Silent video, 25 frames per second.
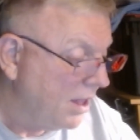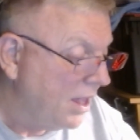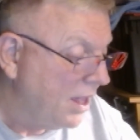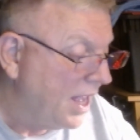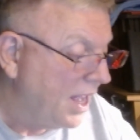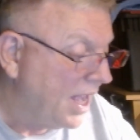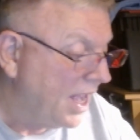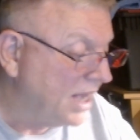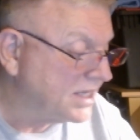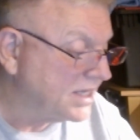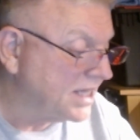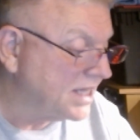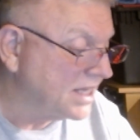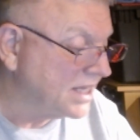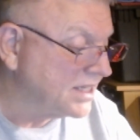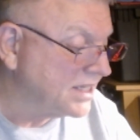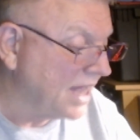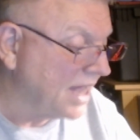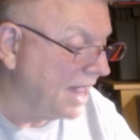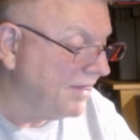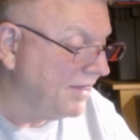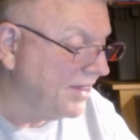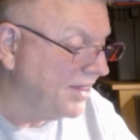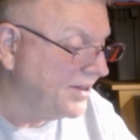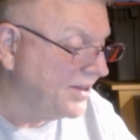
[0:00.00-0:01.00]
It says,
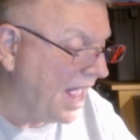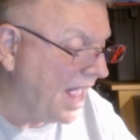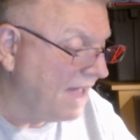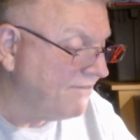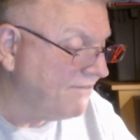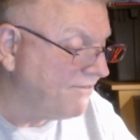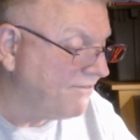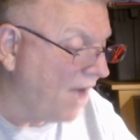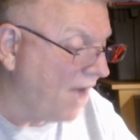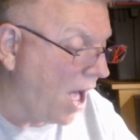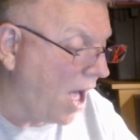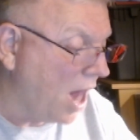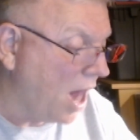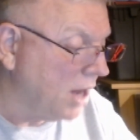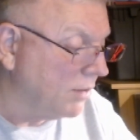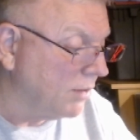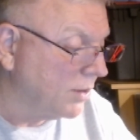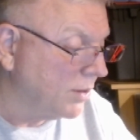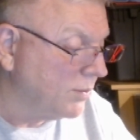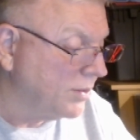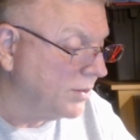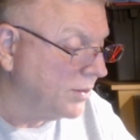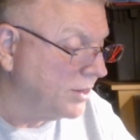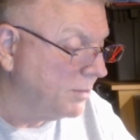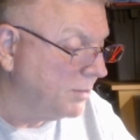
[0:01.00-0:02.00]
"And the day
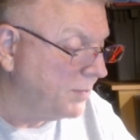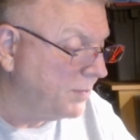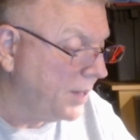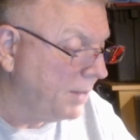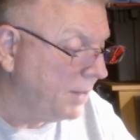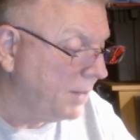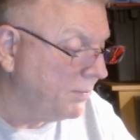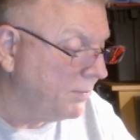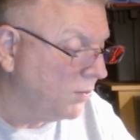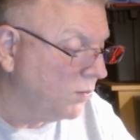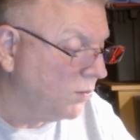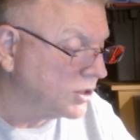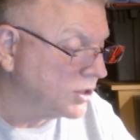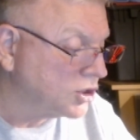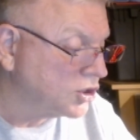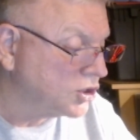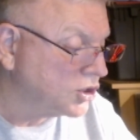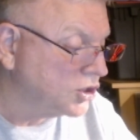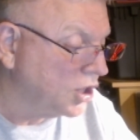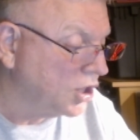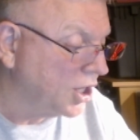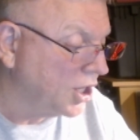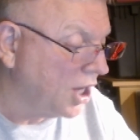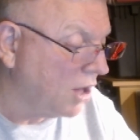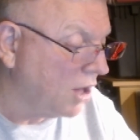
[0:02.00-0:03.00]
following, when the people which
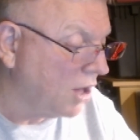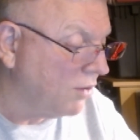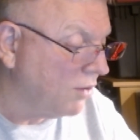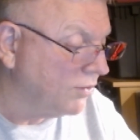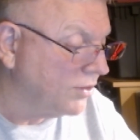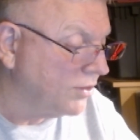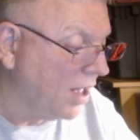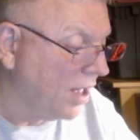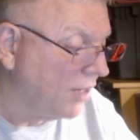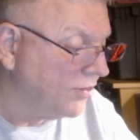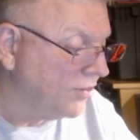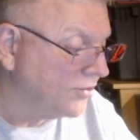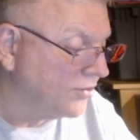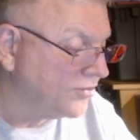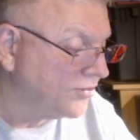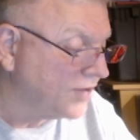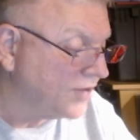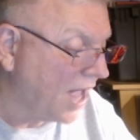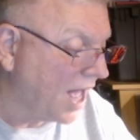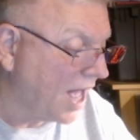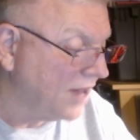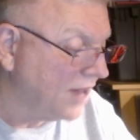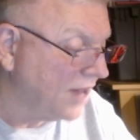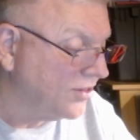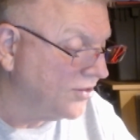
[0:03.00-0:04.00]
stood on the other
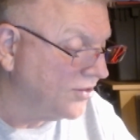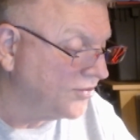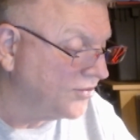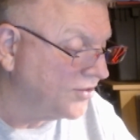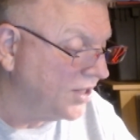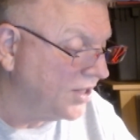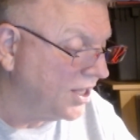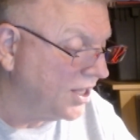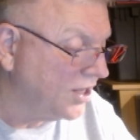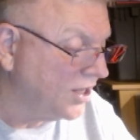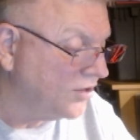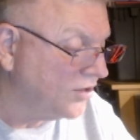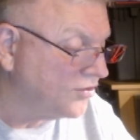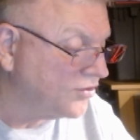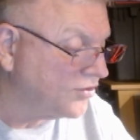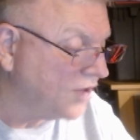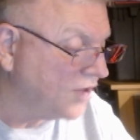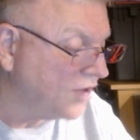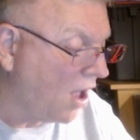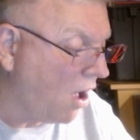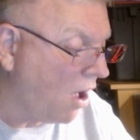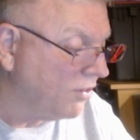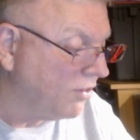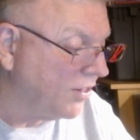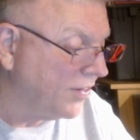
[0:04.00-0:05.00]
side of the sea
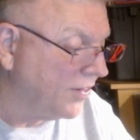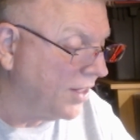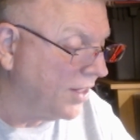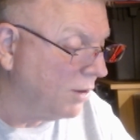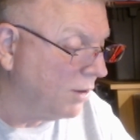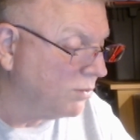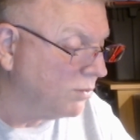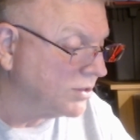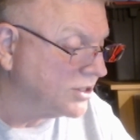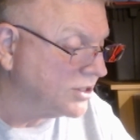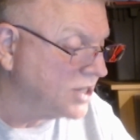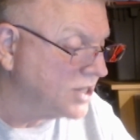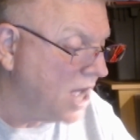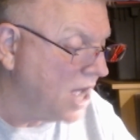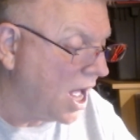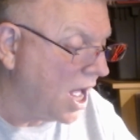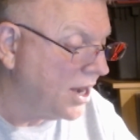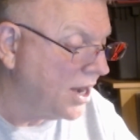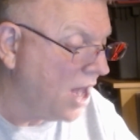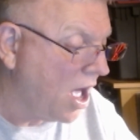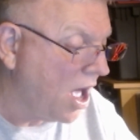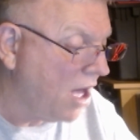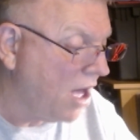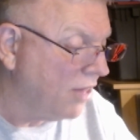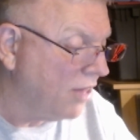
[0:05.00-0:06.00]
saw that there was
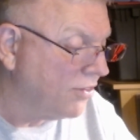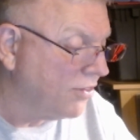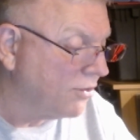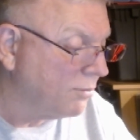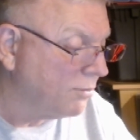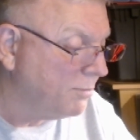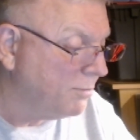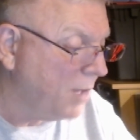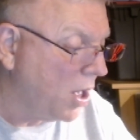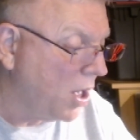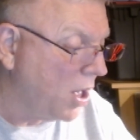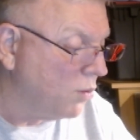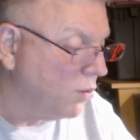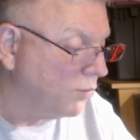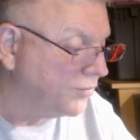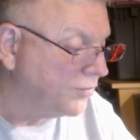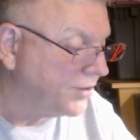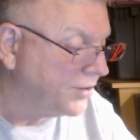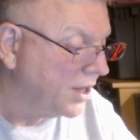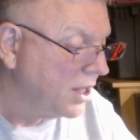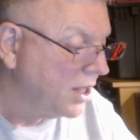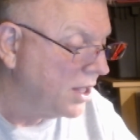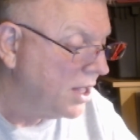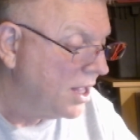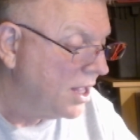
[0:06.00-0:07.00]
none other boat
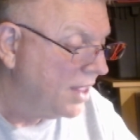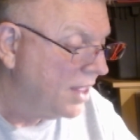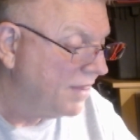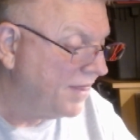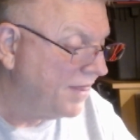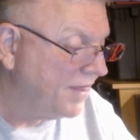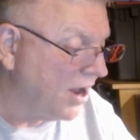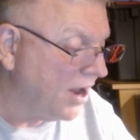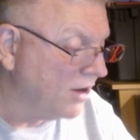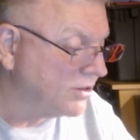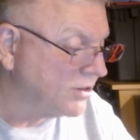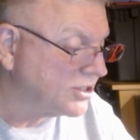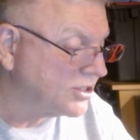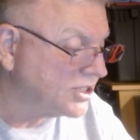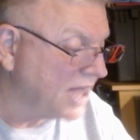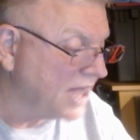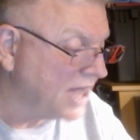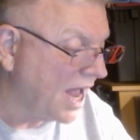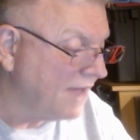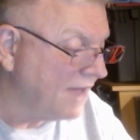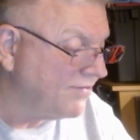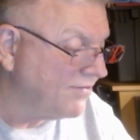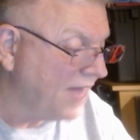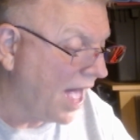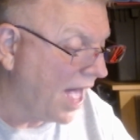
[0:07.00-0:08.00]
there
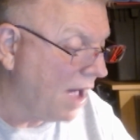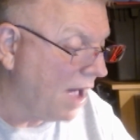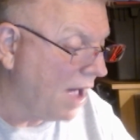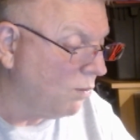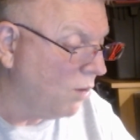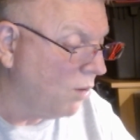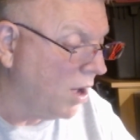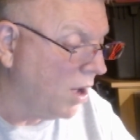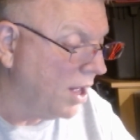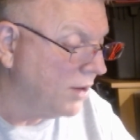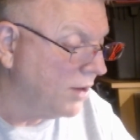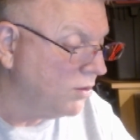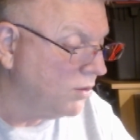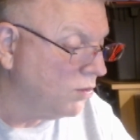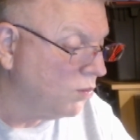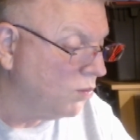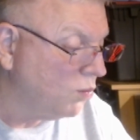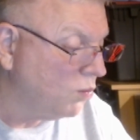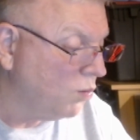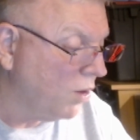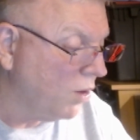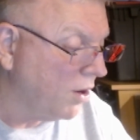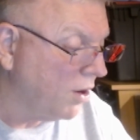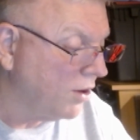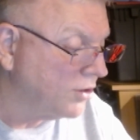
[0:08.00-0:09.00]
save that one
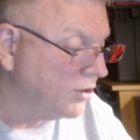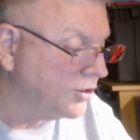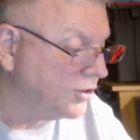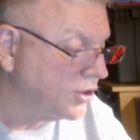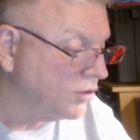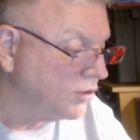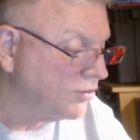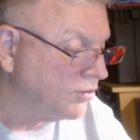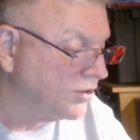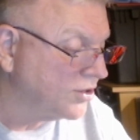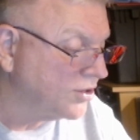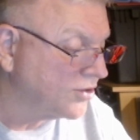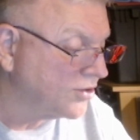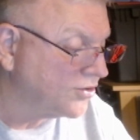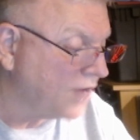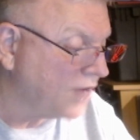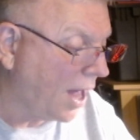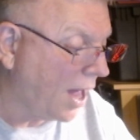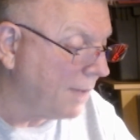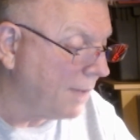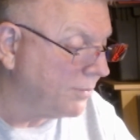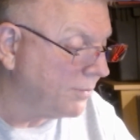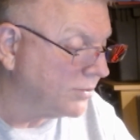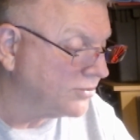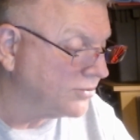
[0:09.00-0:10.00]
whereinto the
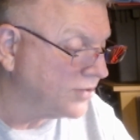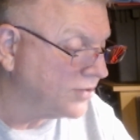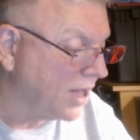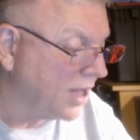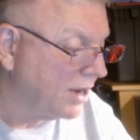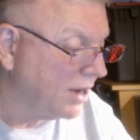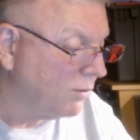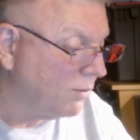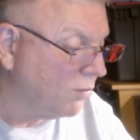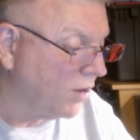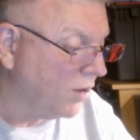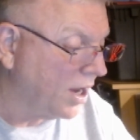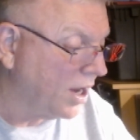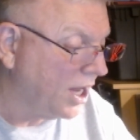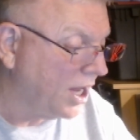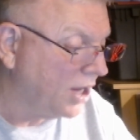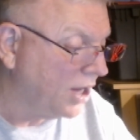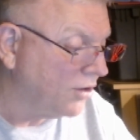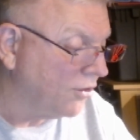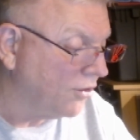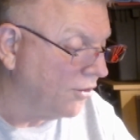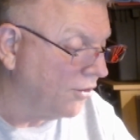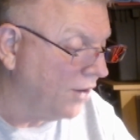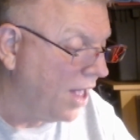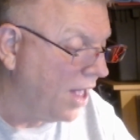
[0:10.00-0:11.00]
disciples were
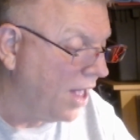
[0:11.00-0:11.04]
entered,